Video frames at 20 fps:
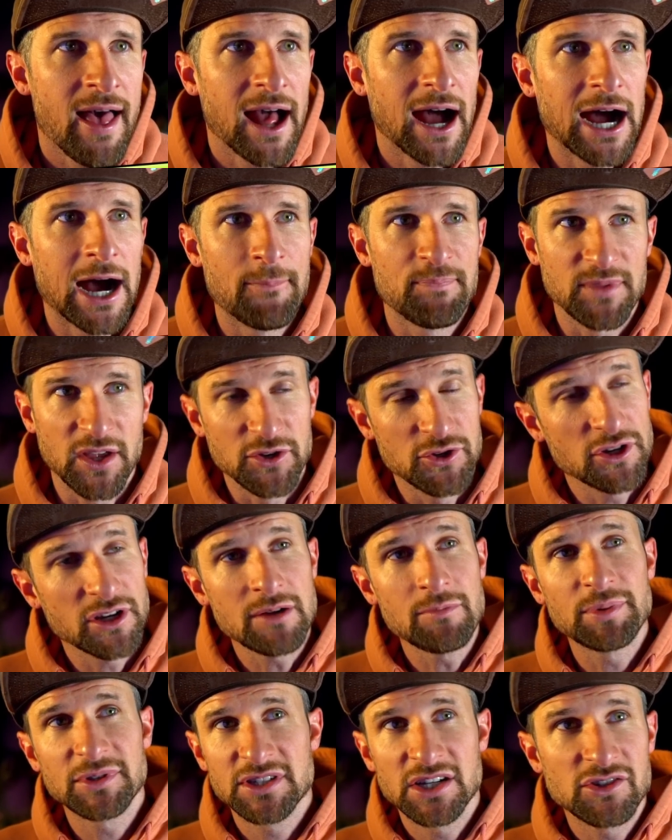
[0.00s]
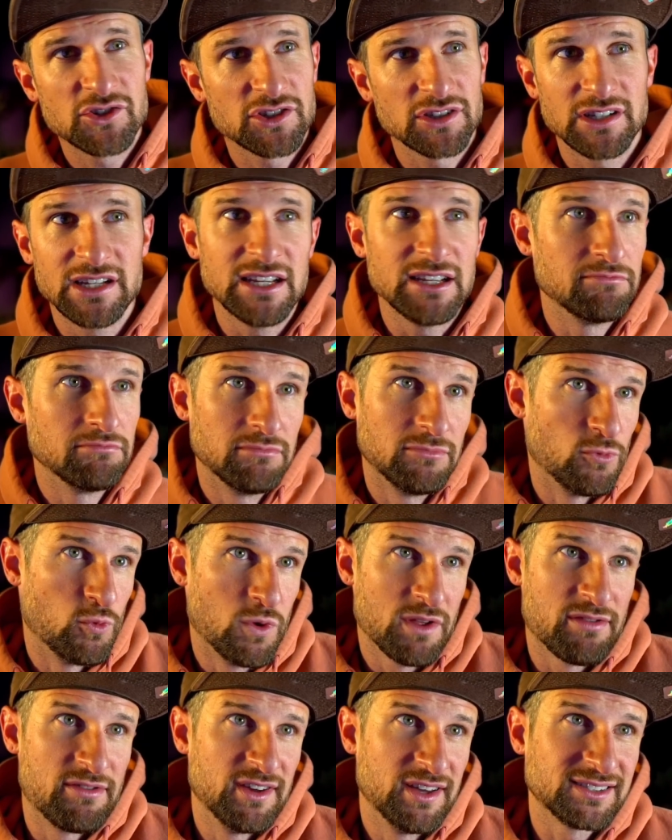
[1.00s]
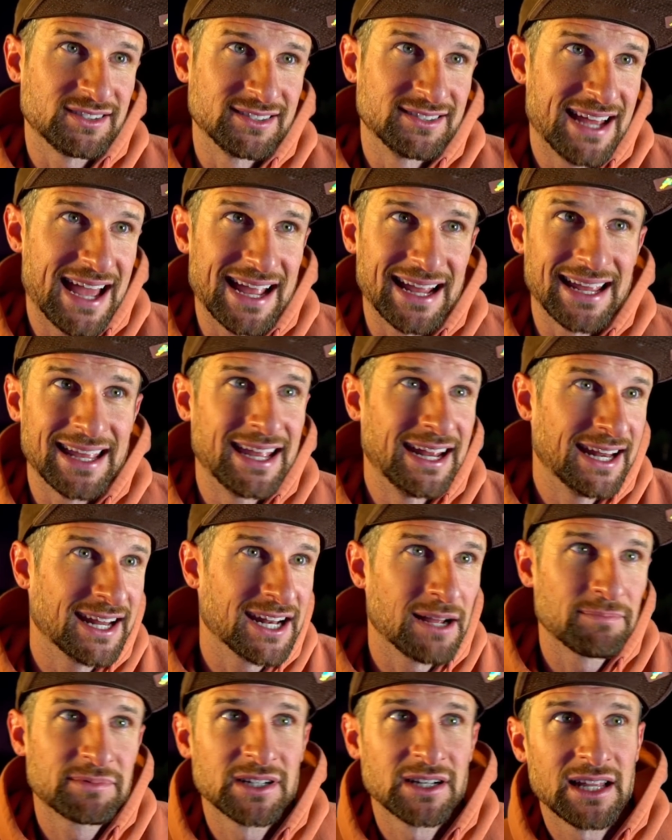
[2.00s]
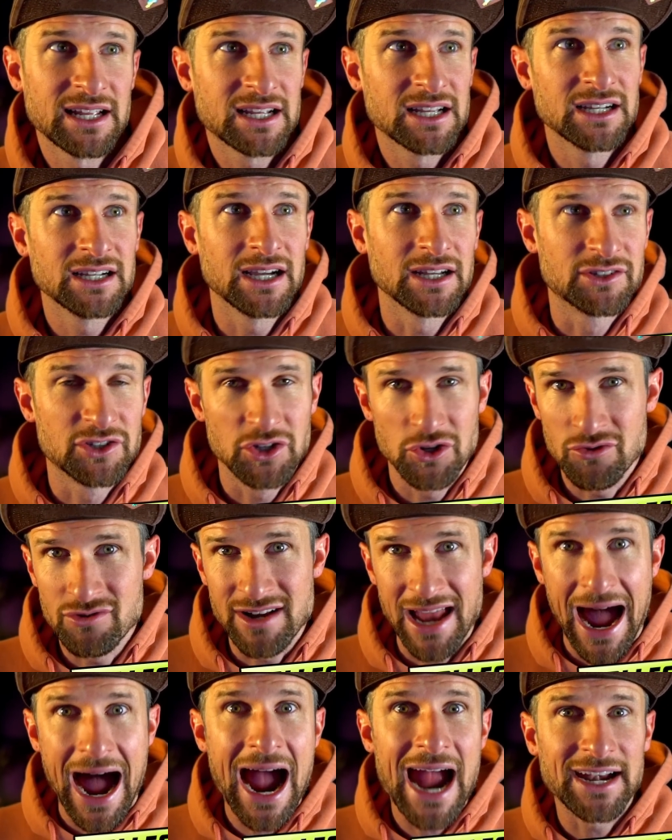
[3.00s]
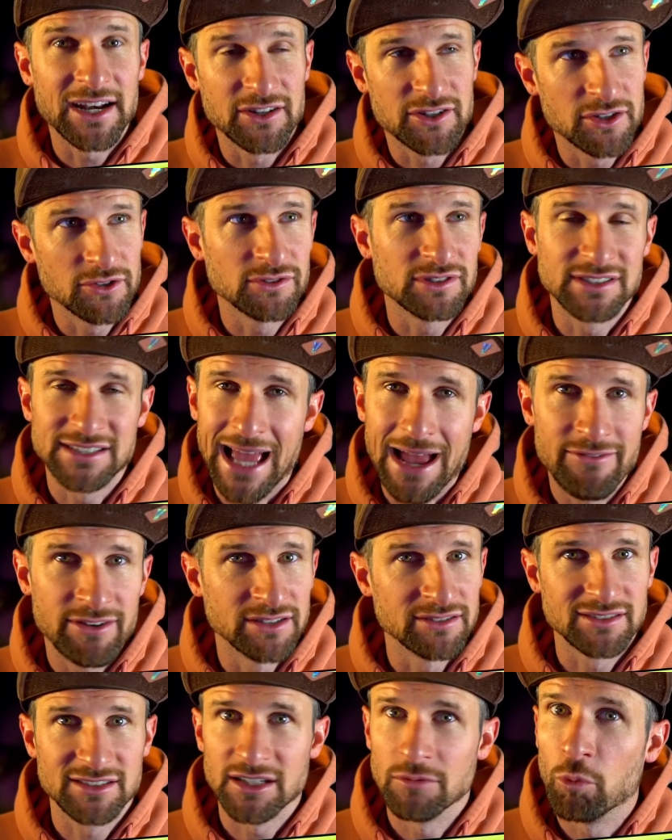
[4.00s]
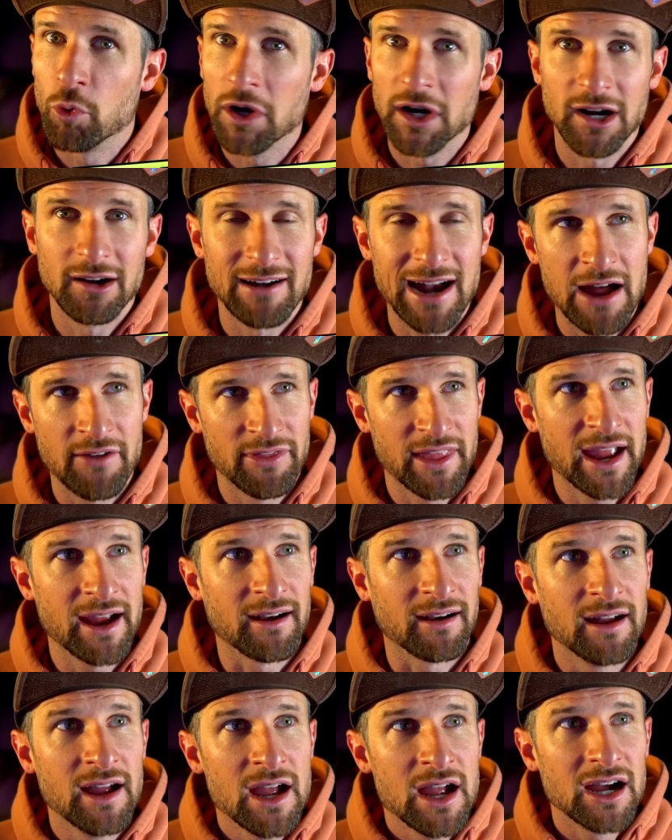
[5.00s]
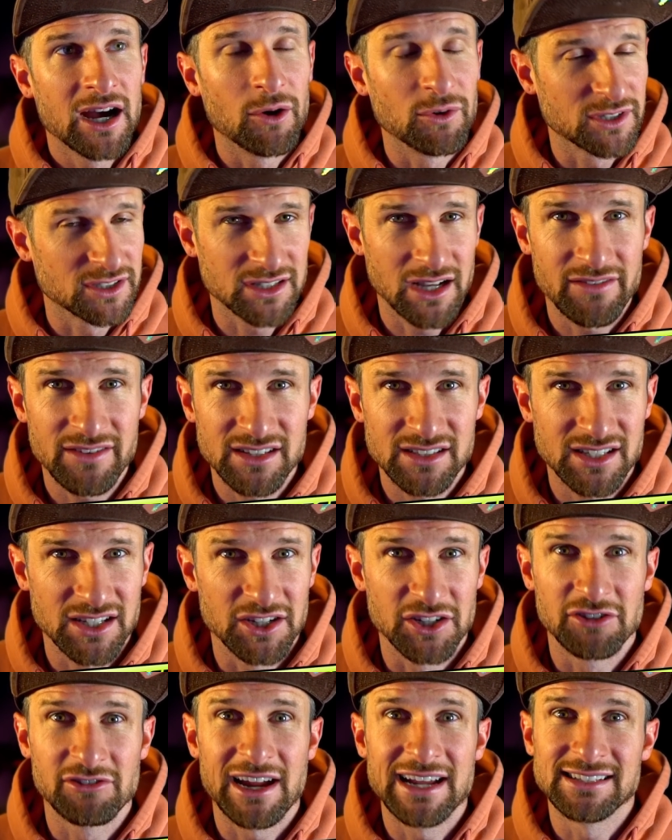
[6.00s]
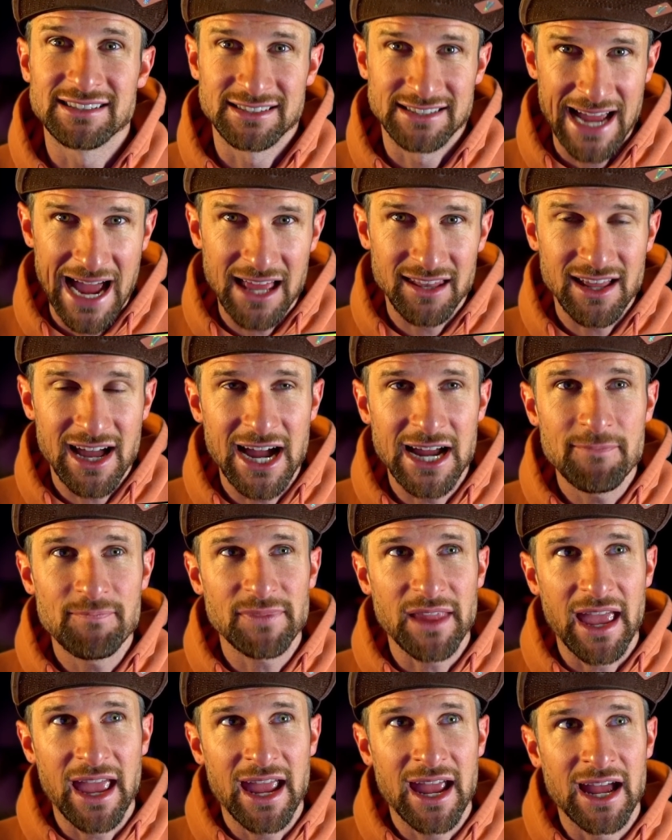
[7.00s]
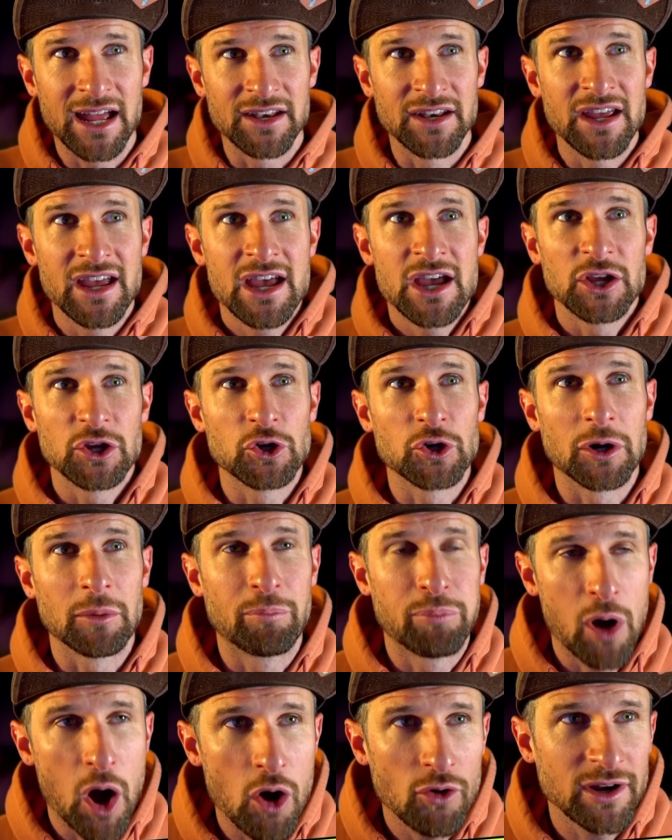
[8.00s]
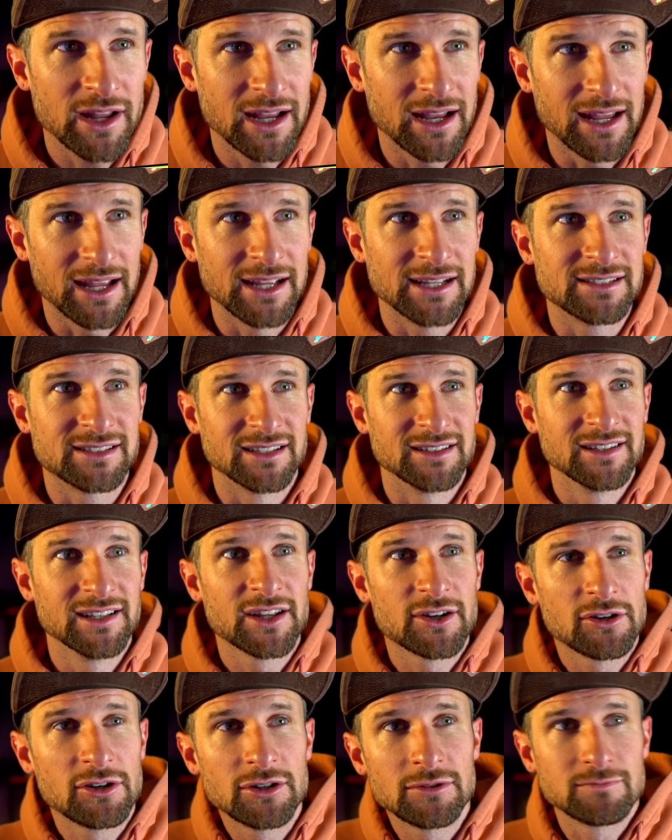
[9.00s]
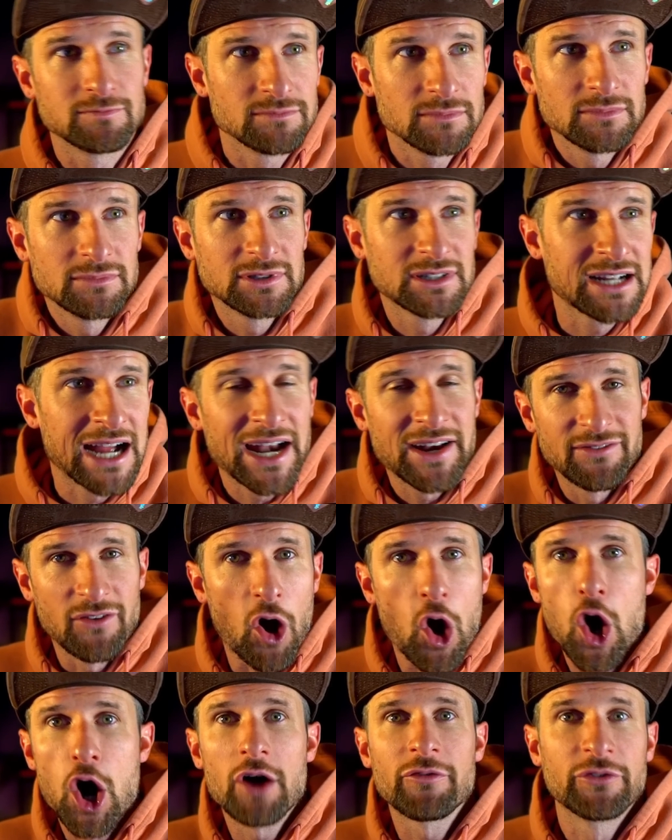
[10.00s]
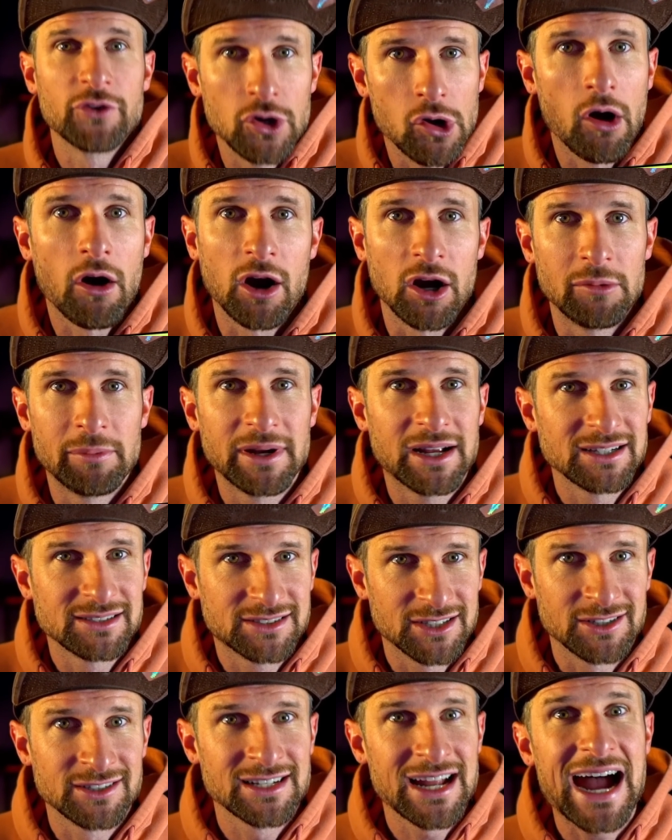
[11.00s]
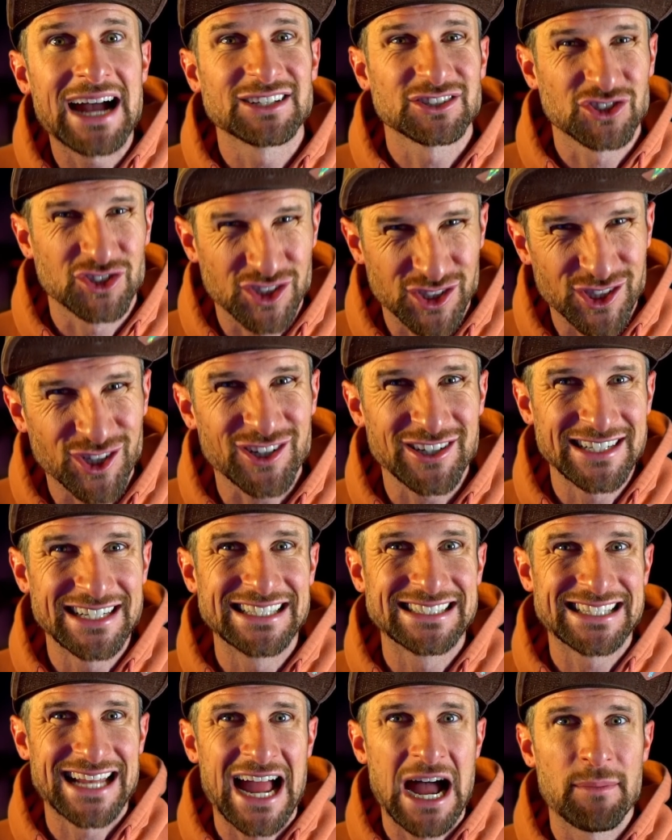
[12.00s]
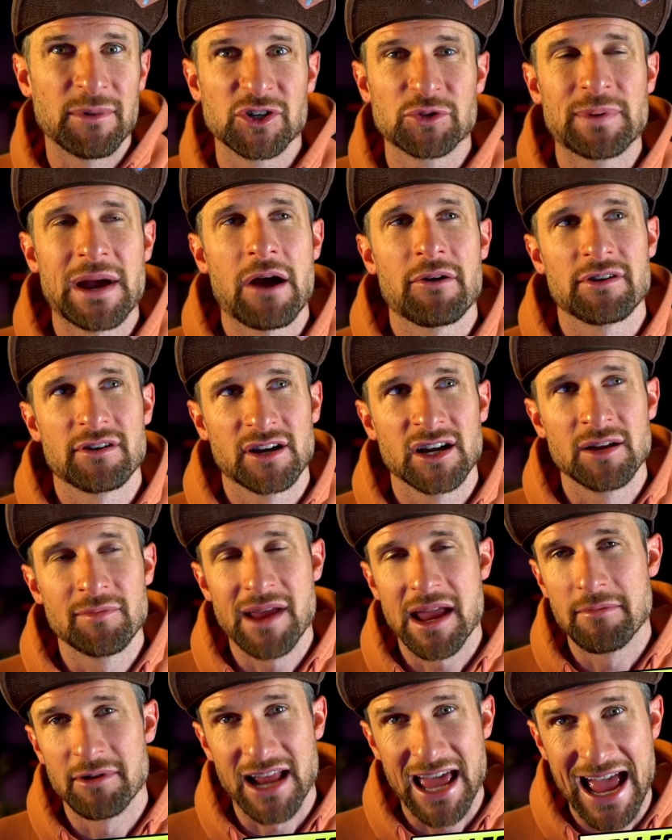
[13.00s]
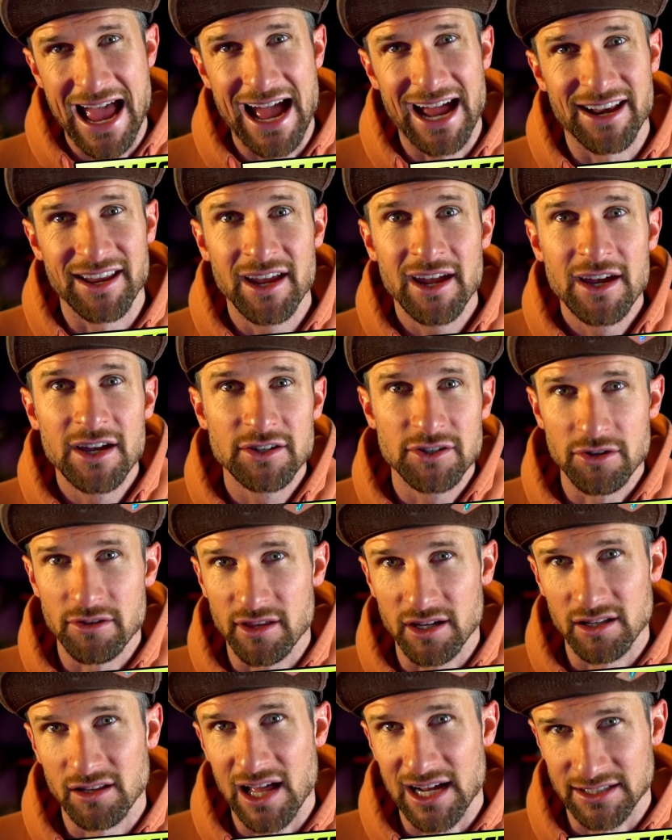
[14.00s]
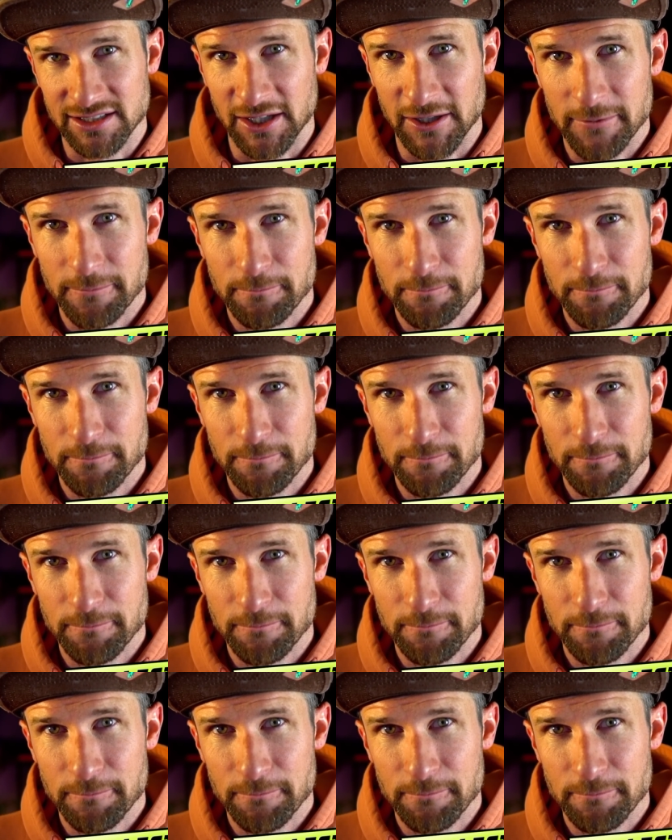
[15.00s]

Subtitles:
and you can potentially, with this deck, get it up to like a 2-9, a 2-7, somewhere around there, which is obviously a great stat line, and your opponent is a little kind of off guard because they're not certain as to how much power you're going to be able to add to the Collector.